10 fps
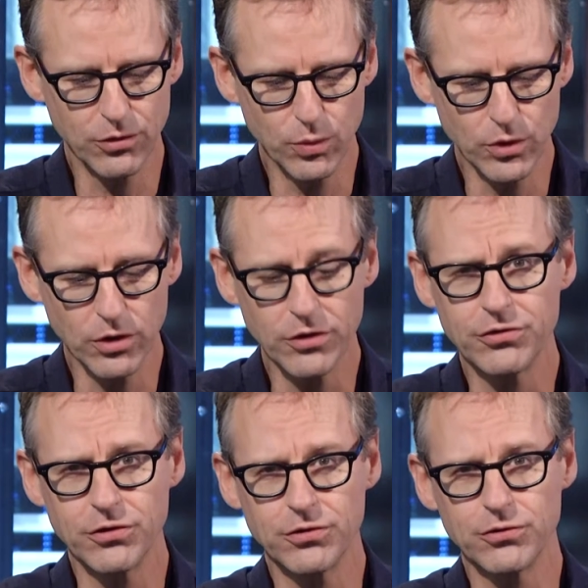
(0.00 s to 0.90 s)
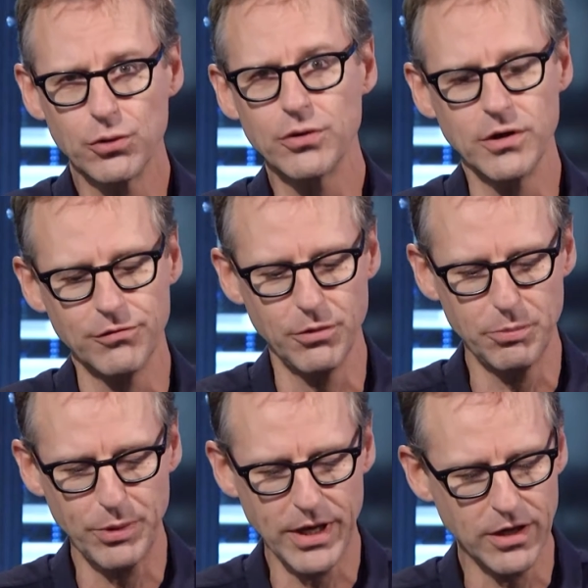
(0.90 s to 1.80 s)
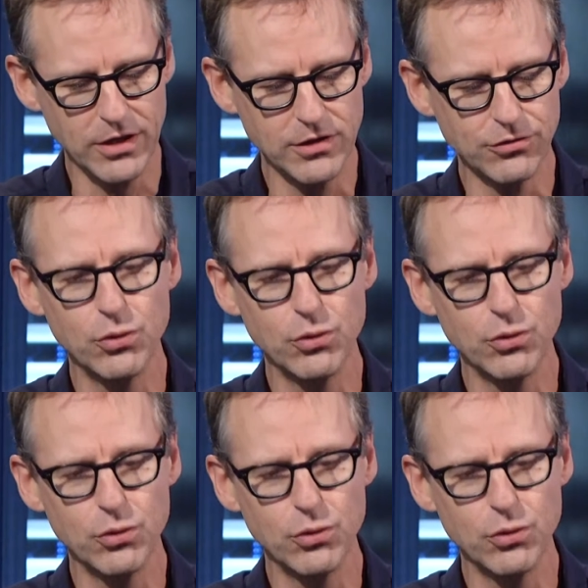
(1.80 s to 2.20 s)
the World is the story of the pioneers